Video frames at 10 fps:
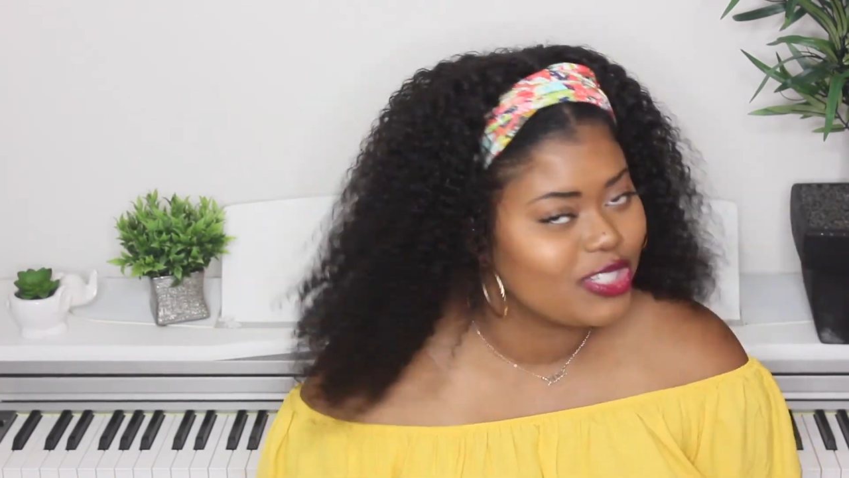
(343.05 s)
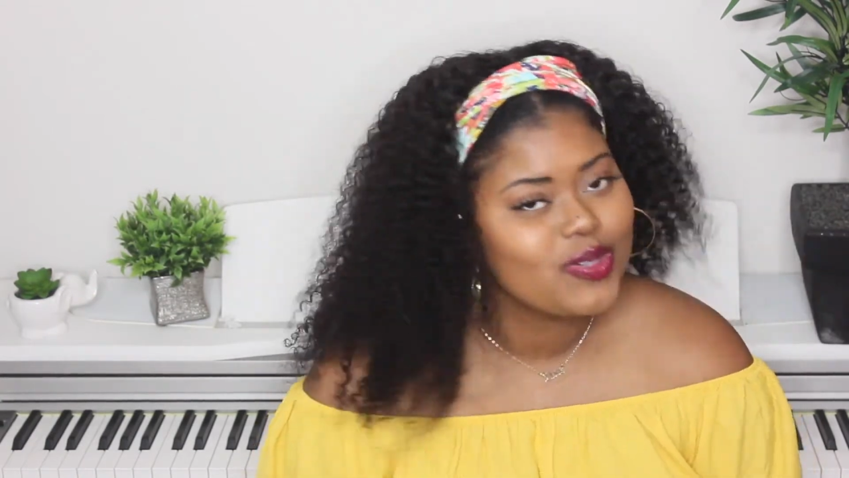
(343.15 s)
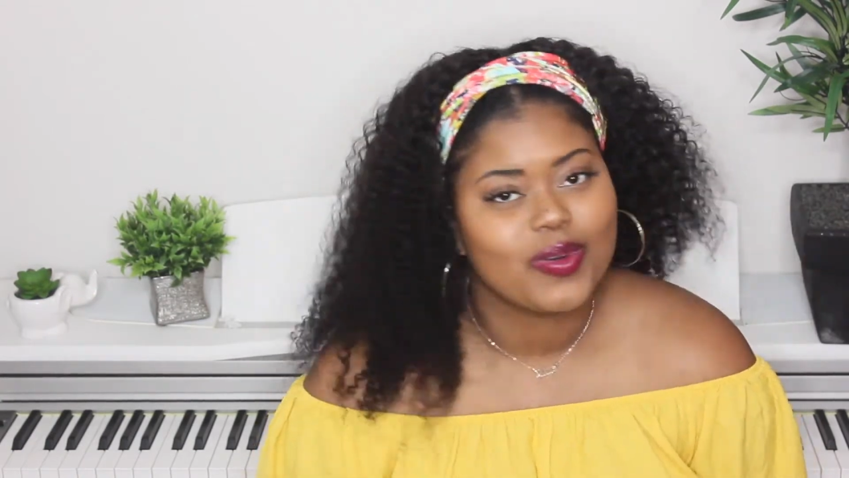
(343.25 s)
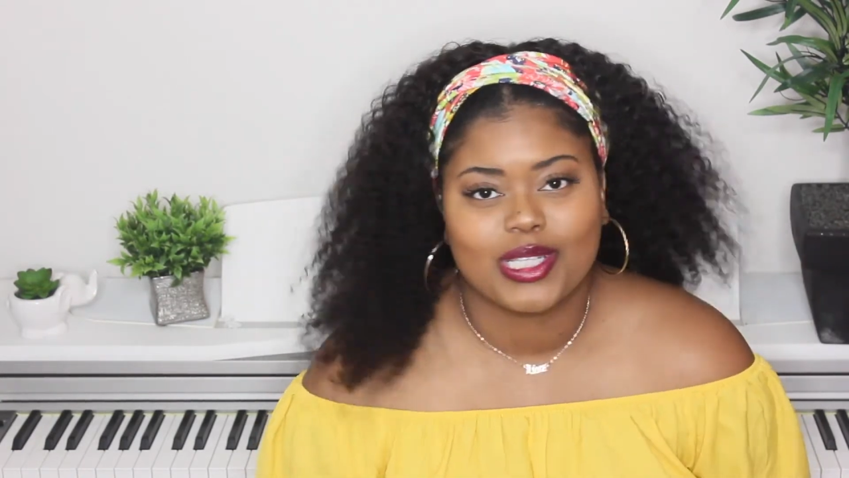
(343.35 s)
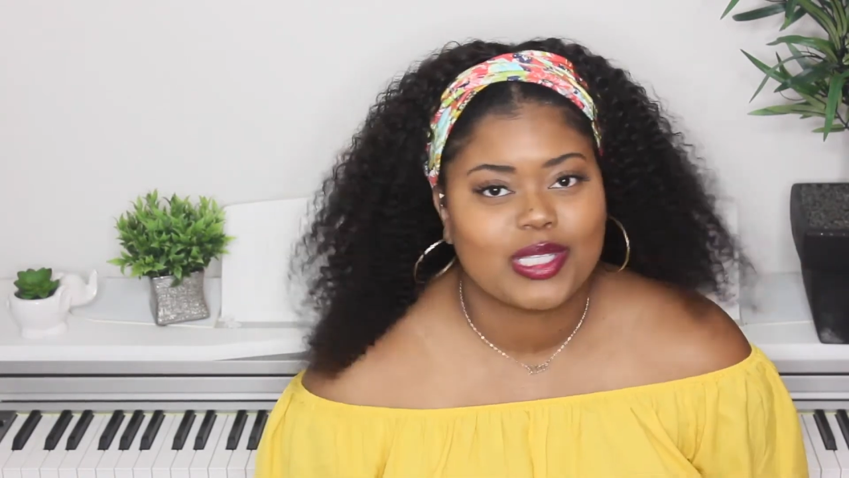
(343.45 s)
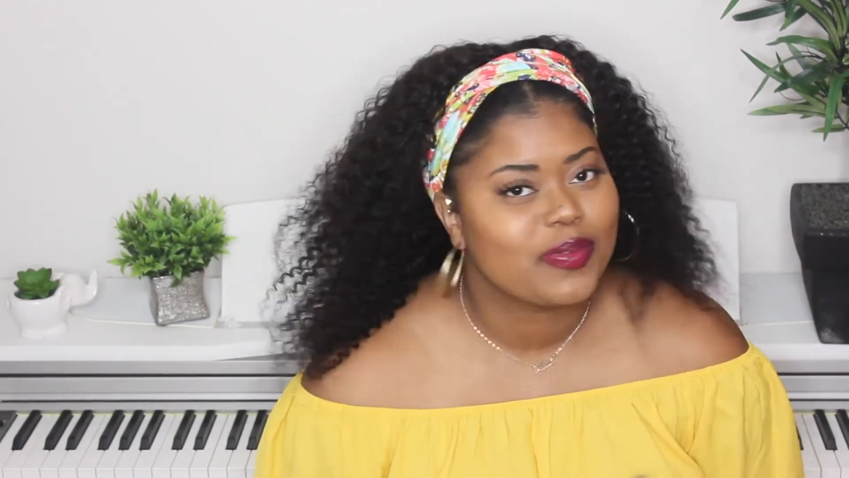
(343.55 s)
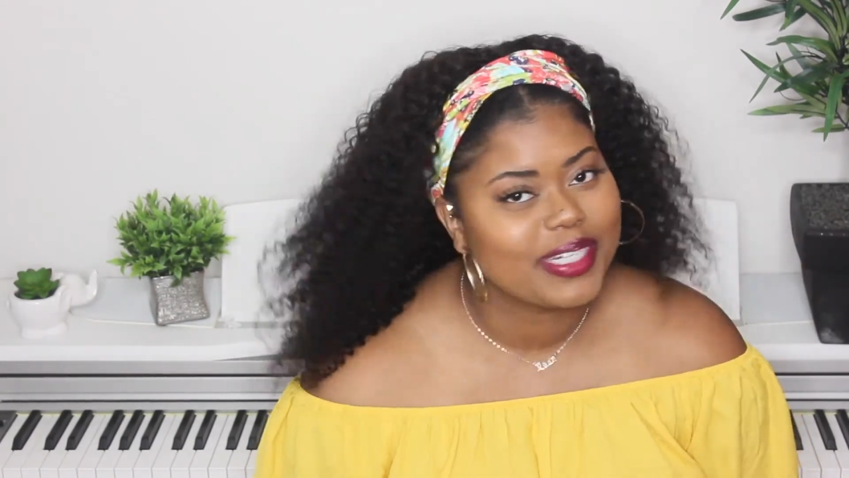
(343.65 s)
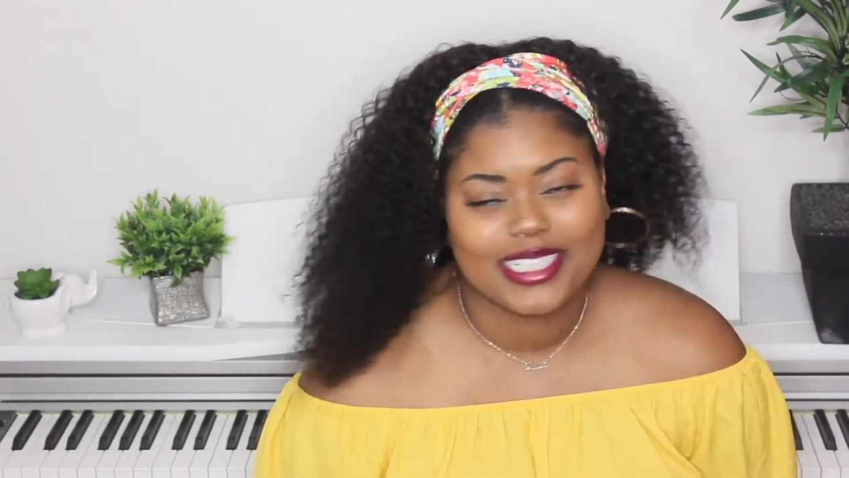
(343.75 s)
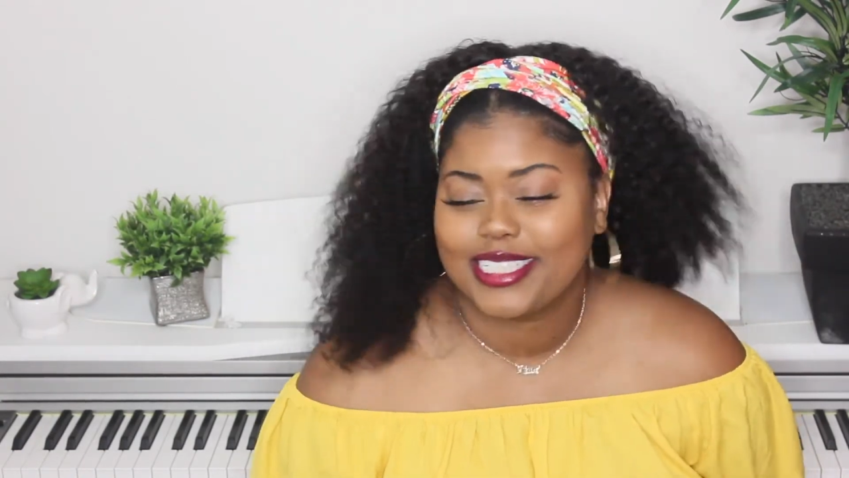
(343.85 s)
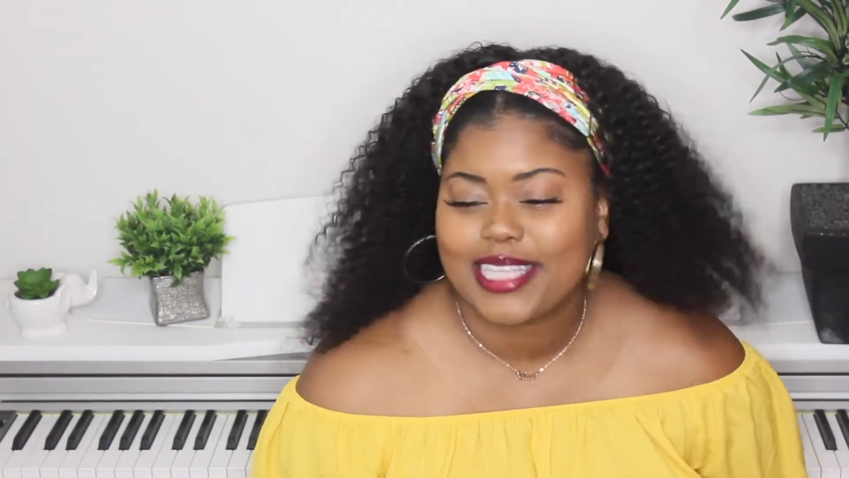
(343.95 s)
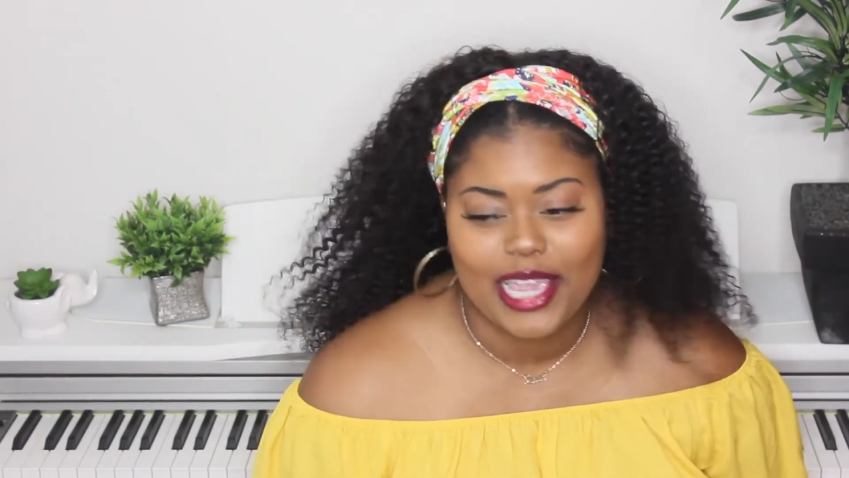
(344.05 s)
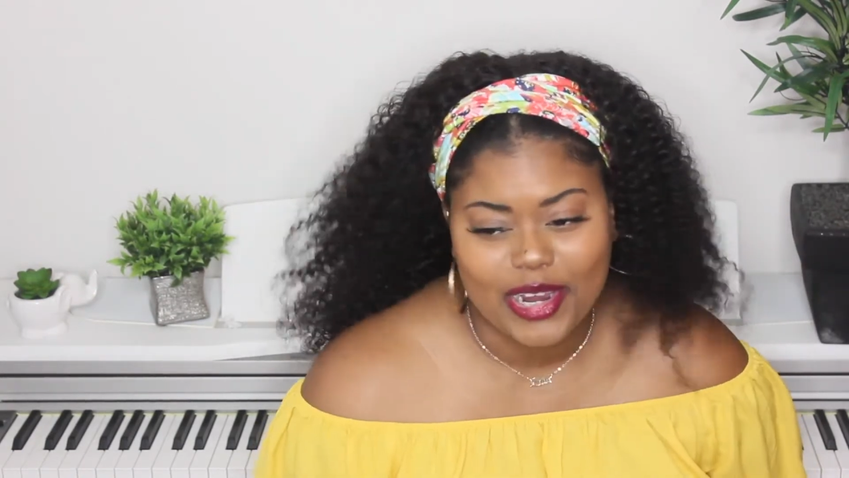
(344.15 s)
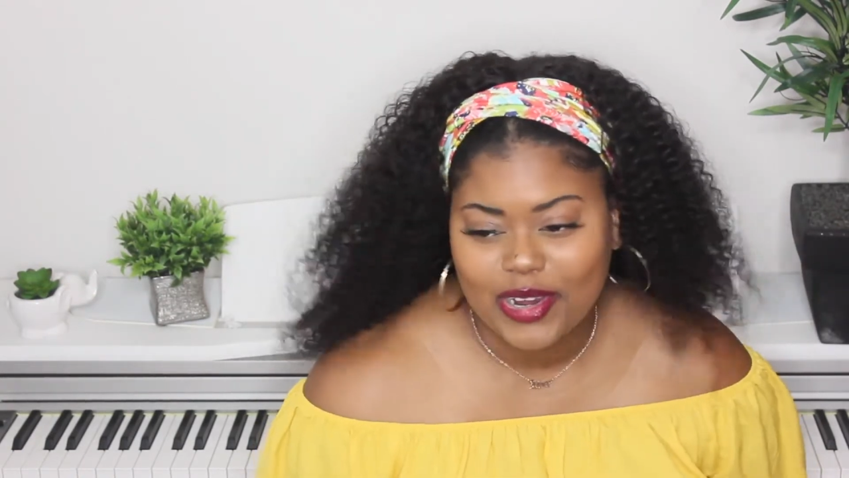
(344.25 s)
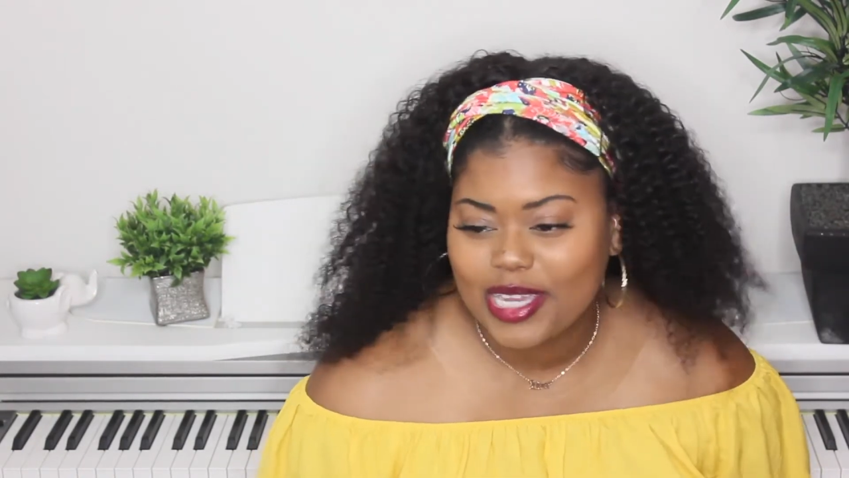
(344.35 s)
you want to wear this hair.